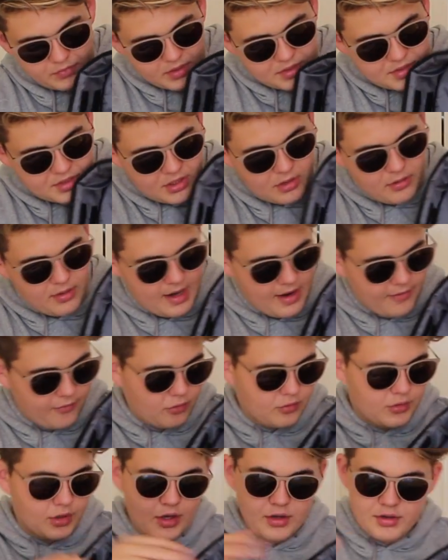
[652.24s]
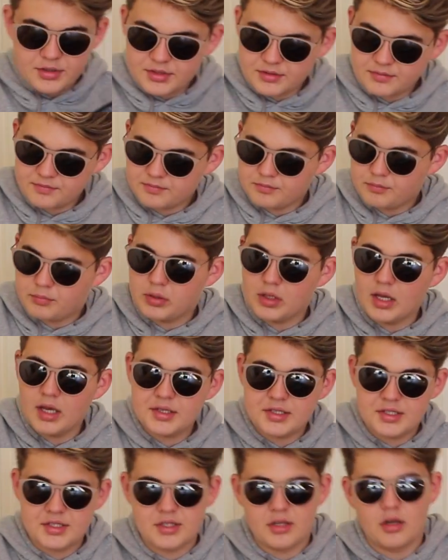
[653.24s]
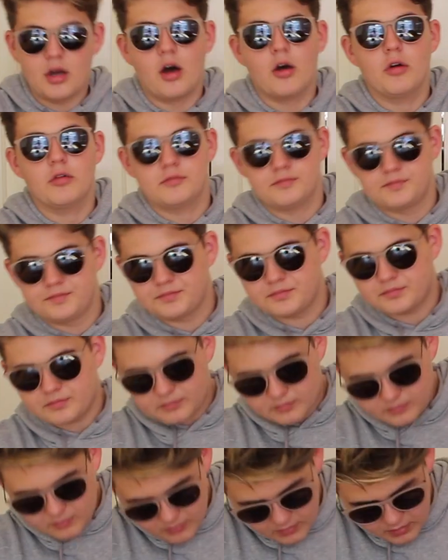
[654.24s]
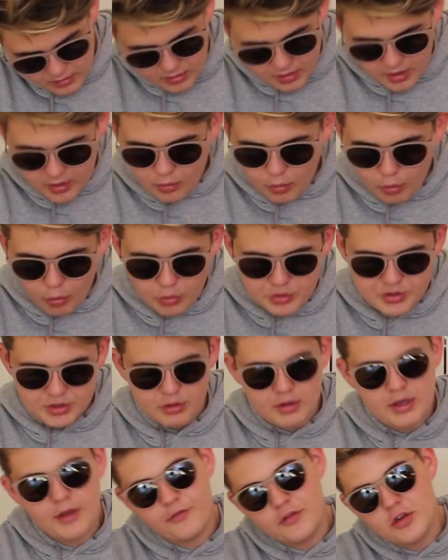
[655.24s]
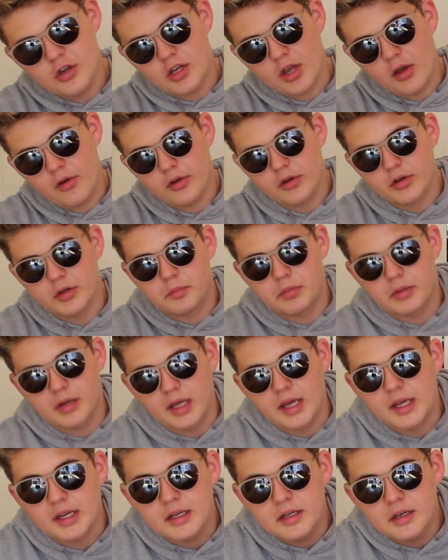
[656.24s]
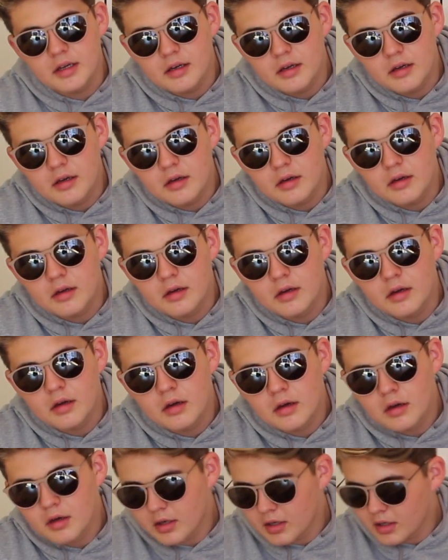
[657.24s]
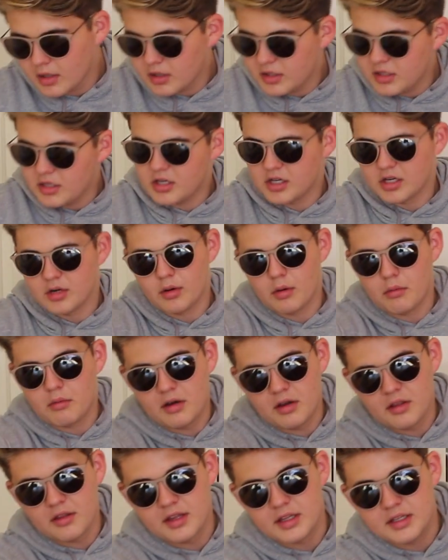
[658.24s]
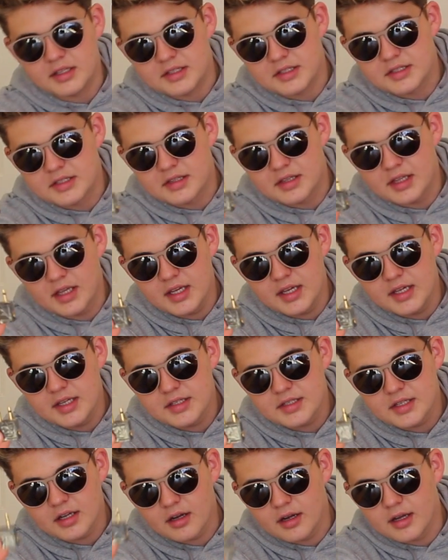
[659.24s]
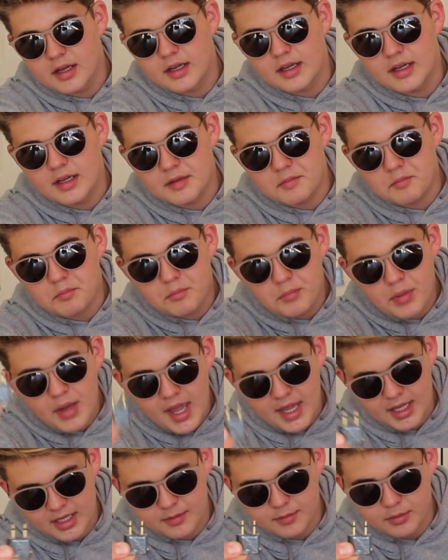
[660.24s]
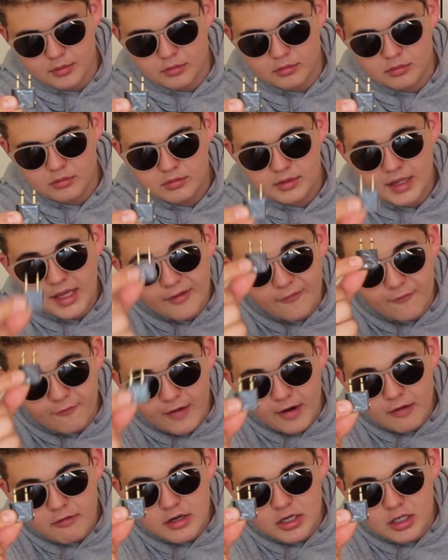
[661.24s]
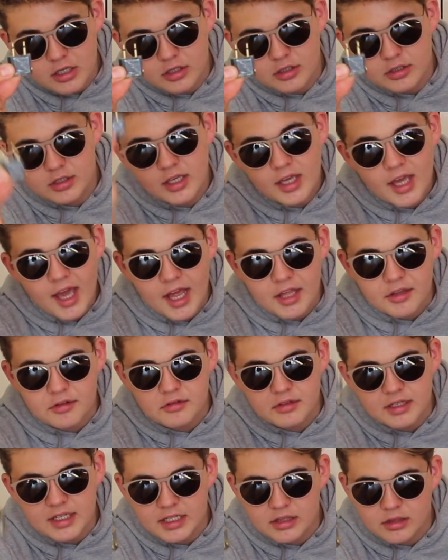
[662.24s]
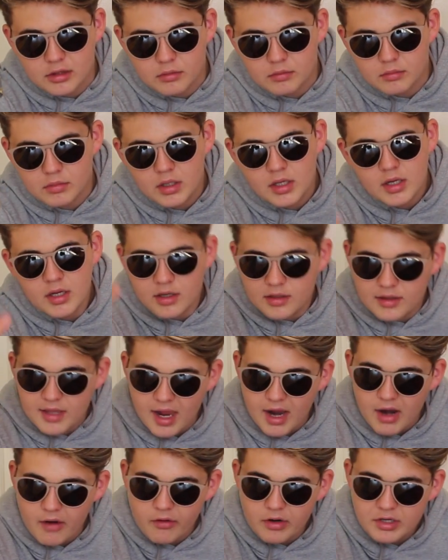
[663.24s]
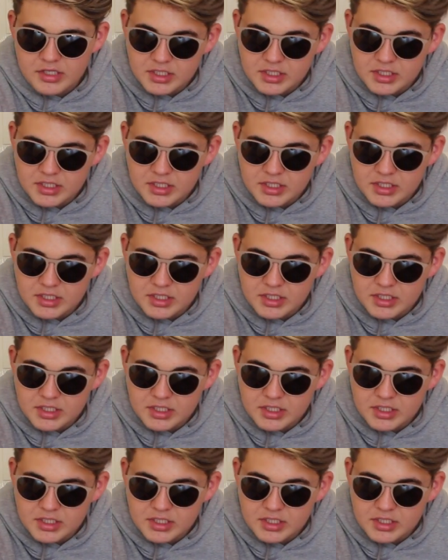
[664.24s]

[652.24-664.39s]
So I have all those, plus, oh, also, if you're going on a plane, you're going to want one of these. These are impeccable, they're very good and you need them. They're a